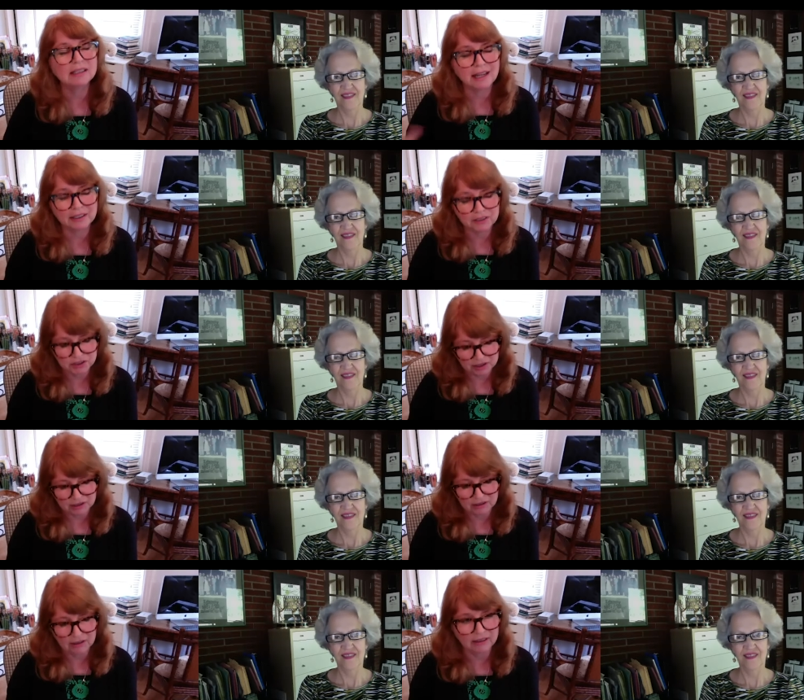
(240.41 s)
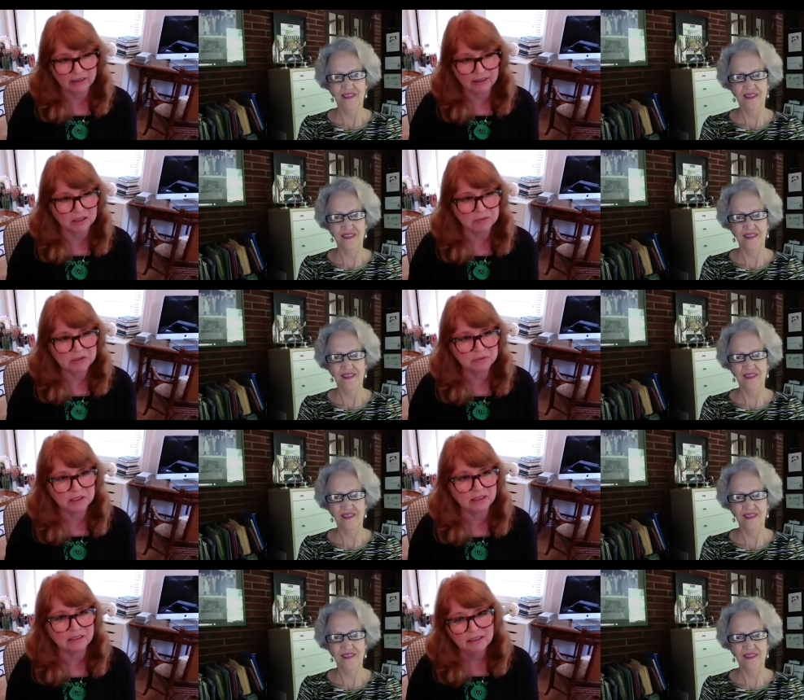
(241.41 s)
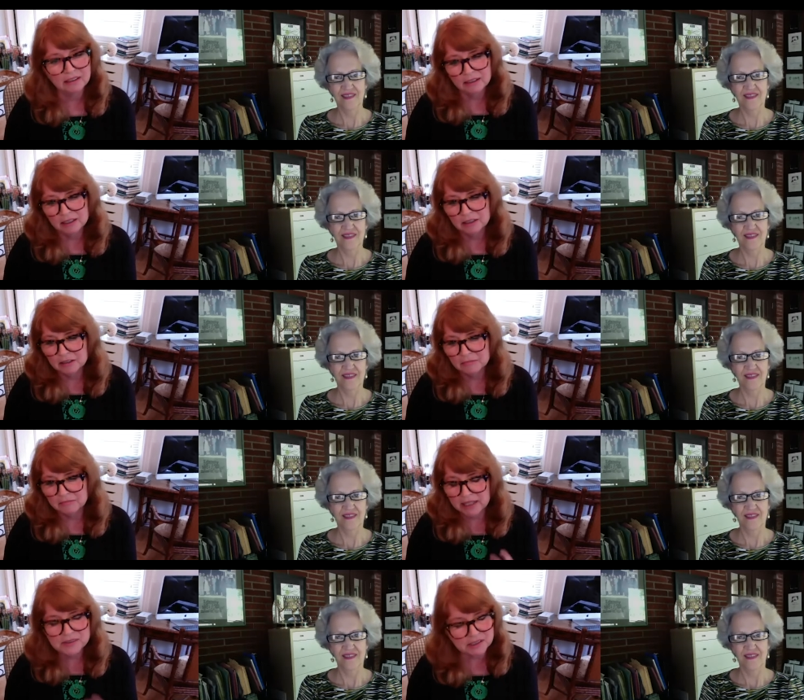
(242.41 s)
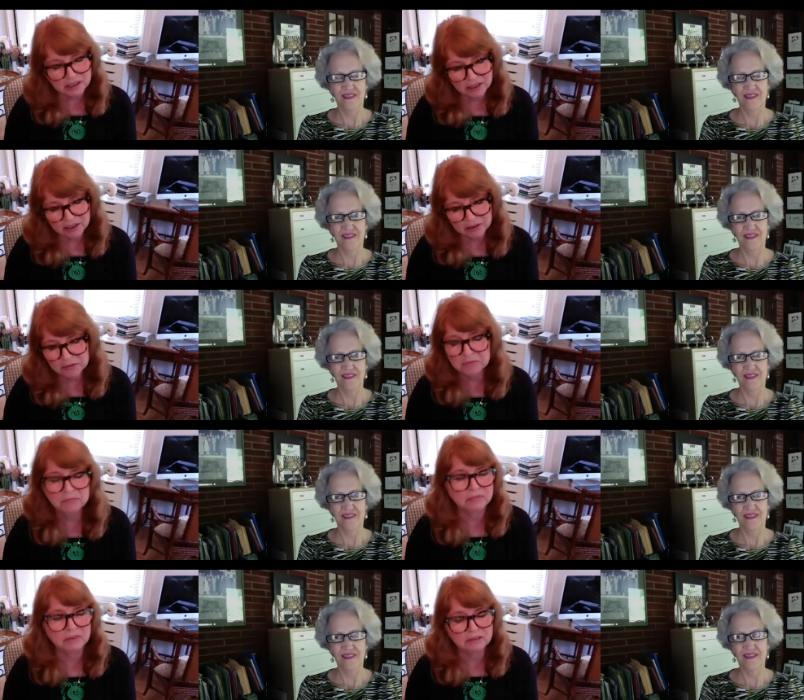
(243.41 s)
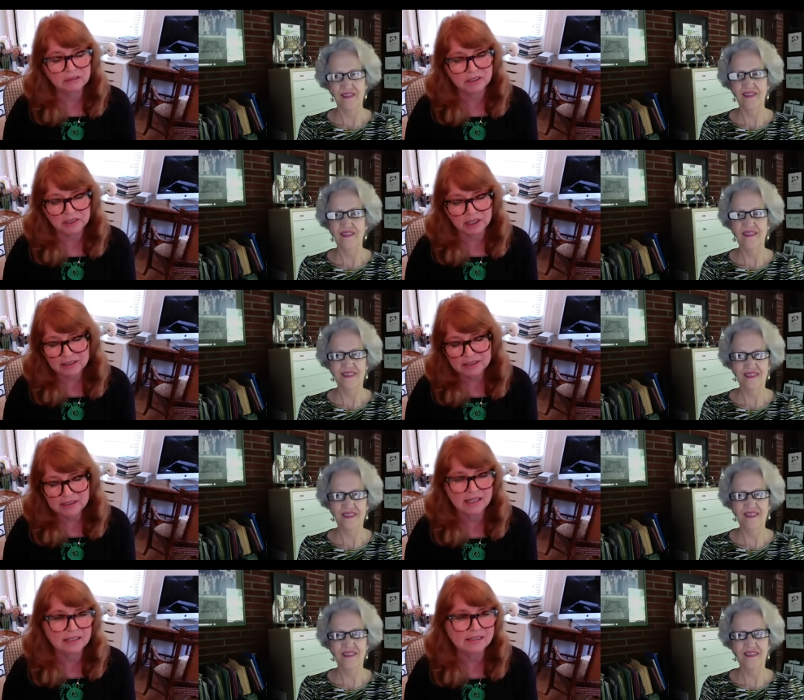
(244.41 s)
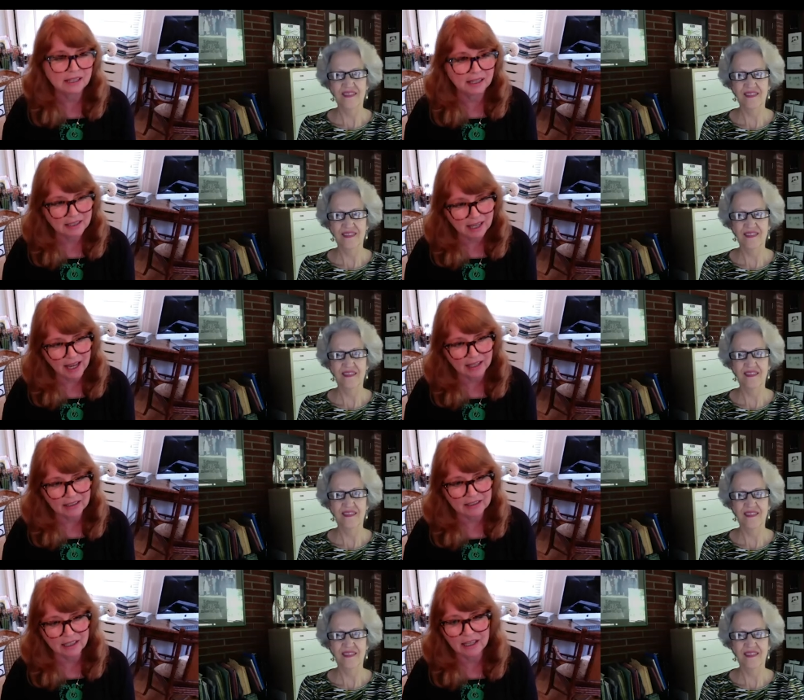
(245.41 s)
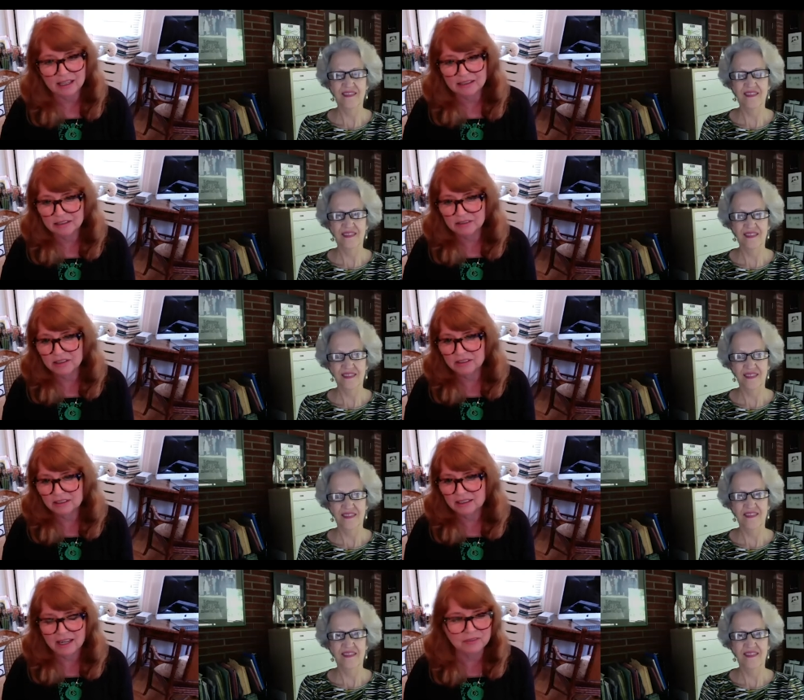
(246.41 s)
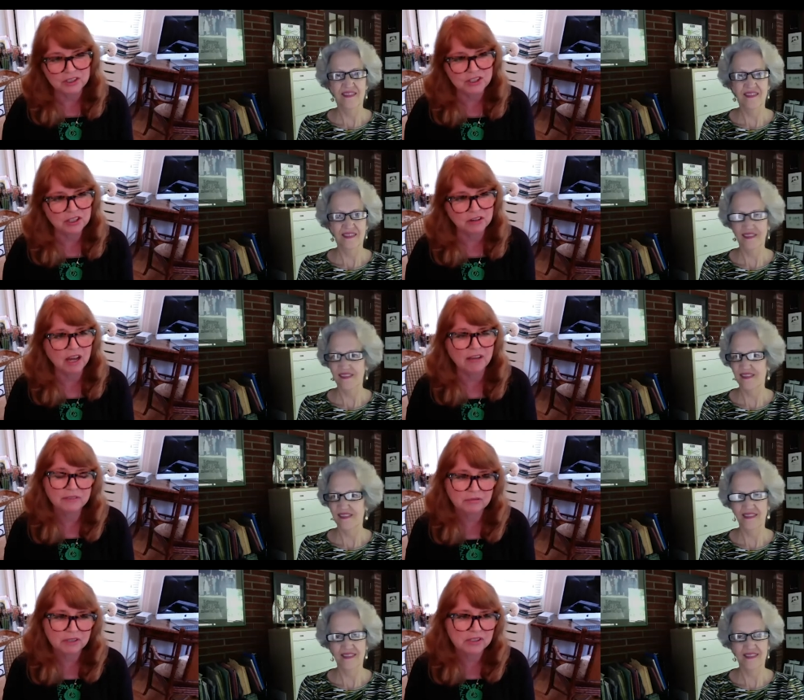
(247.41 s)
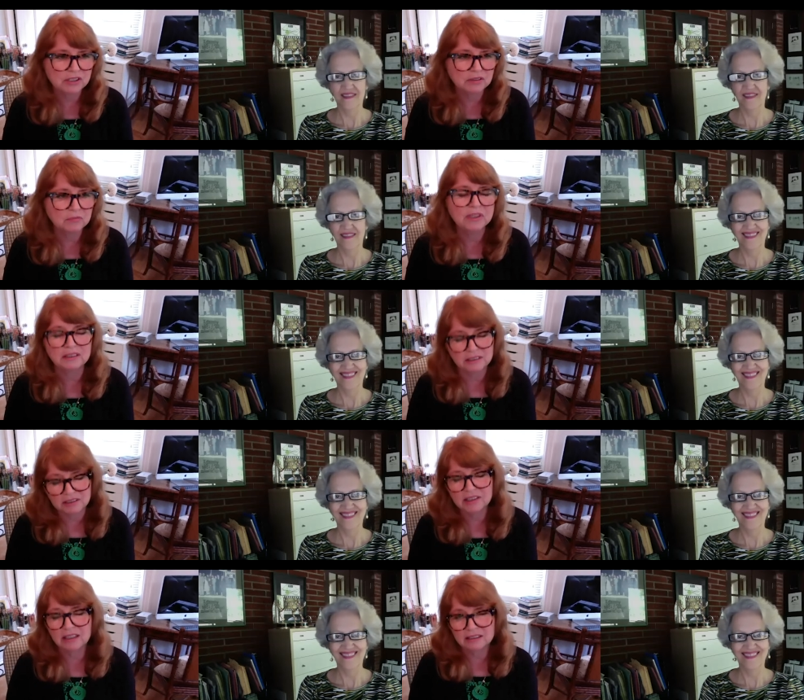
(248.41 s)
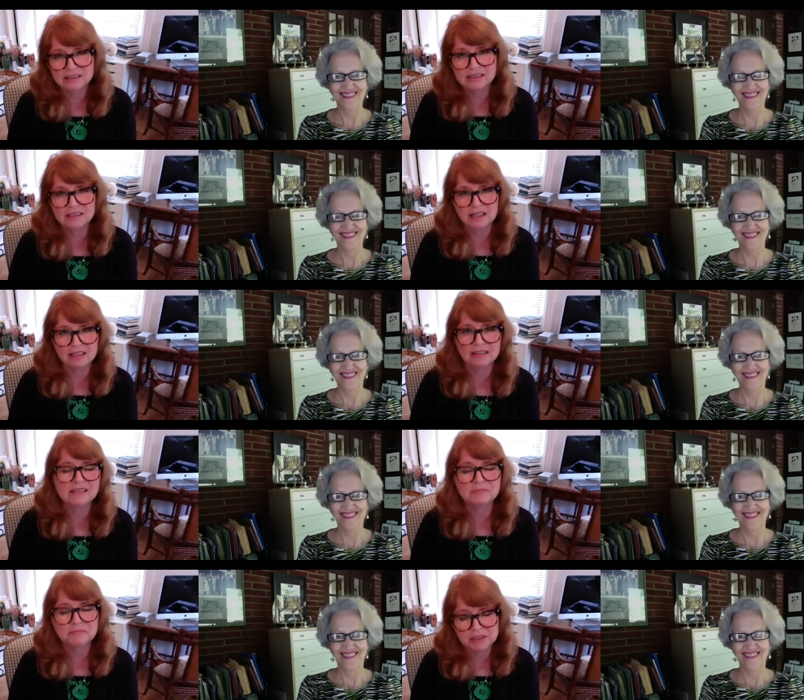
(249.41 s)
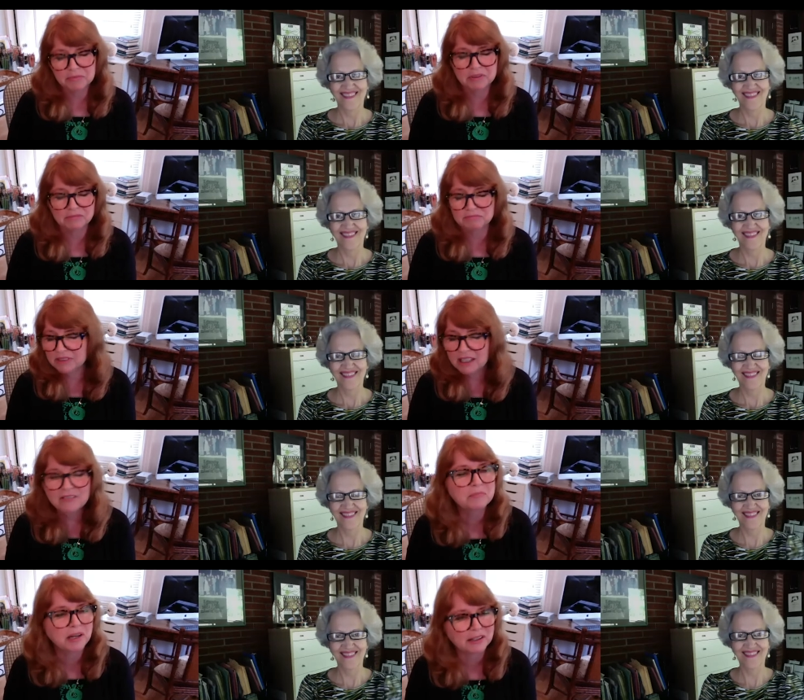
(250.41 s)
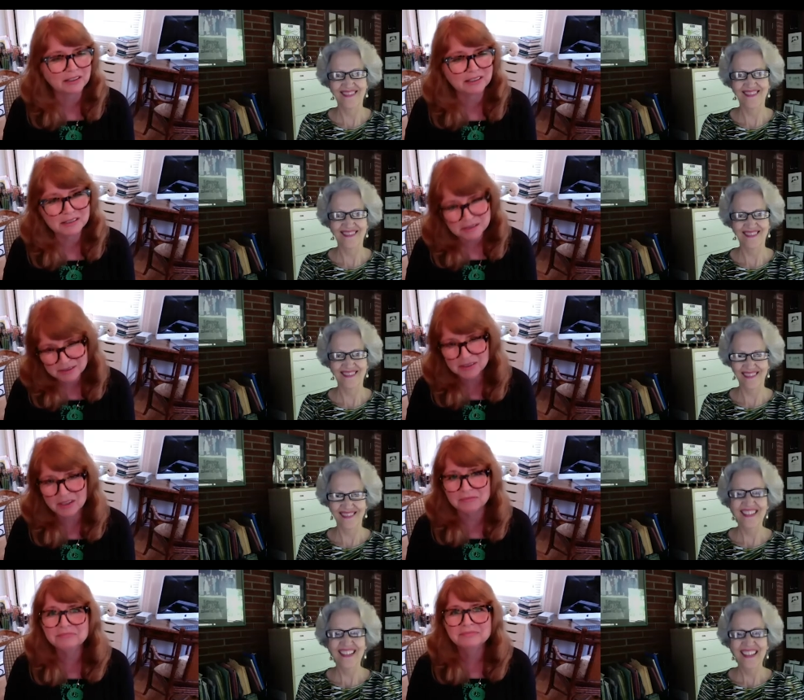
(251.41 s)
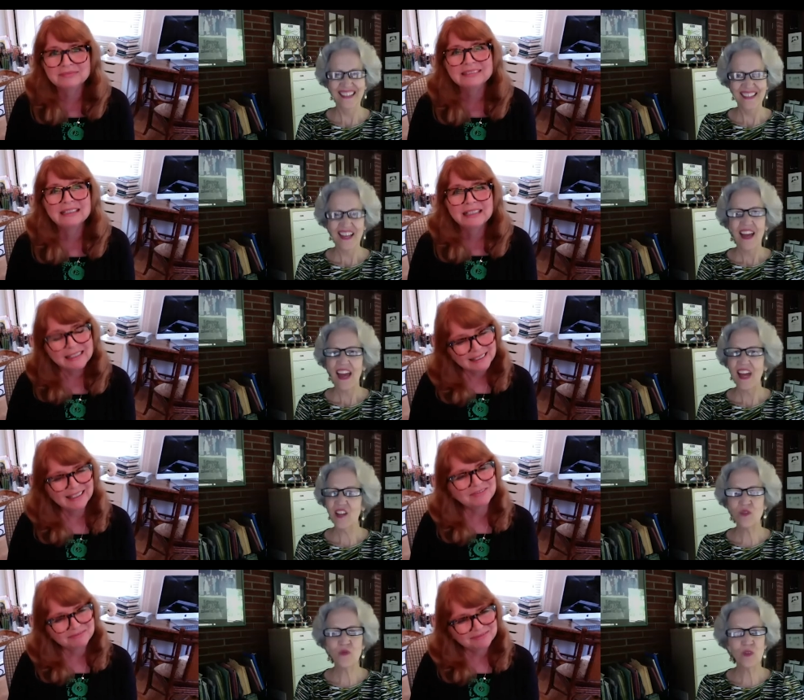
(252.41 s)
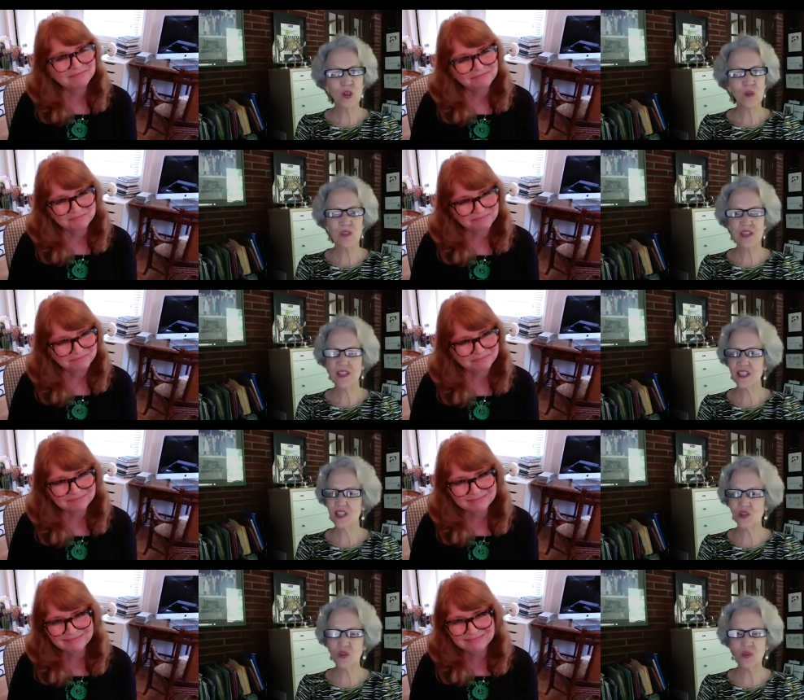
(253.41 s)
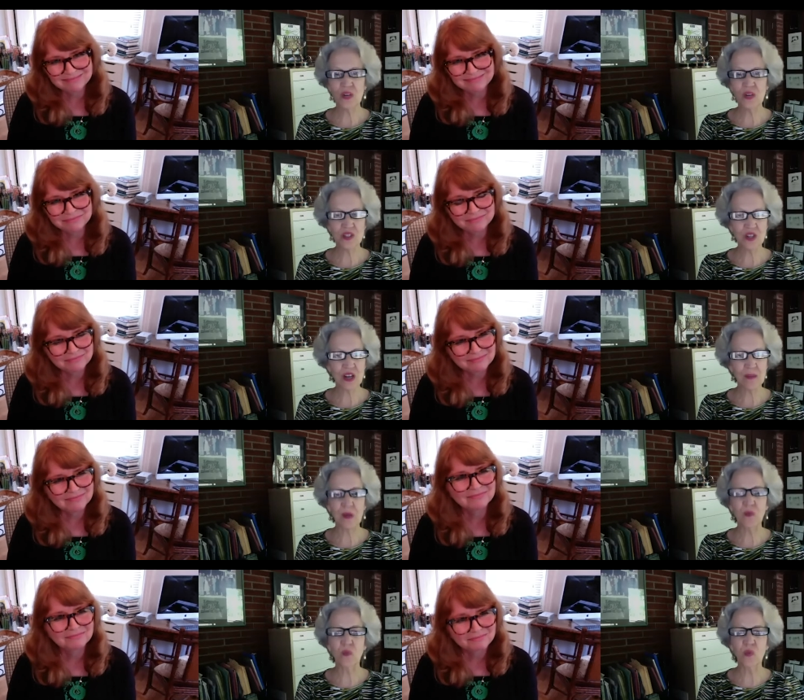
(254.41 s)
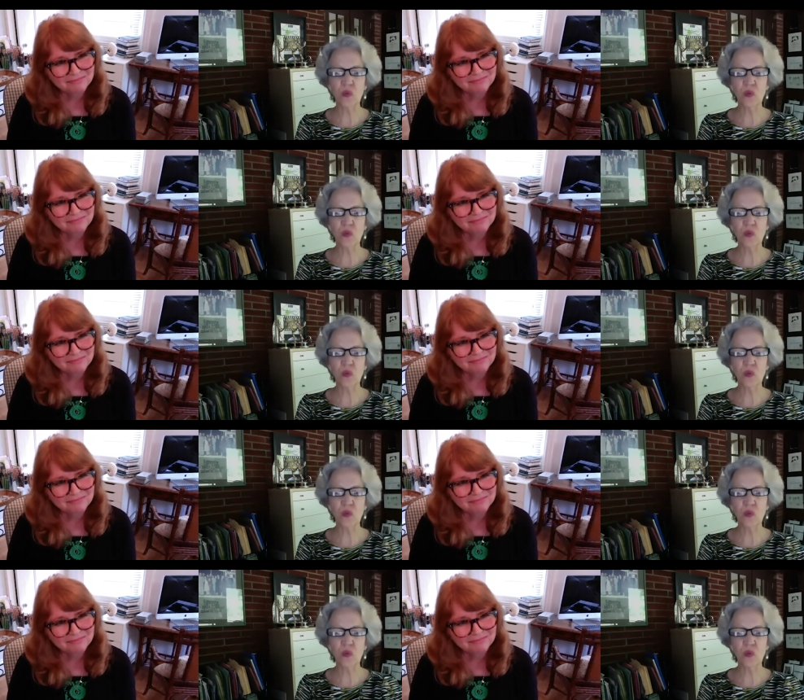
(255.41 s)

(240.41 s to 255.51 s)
Speaker 1: connection, I think, between Mexico, the United States, and Canada, and then nearly every geographic region within the United States. People love monarchs, so. And your film does such a great
Speaker 2: job in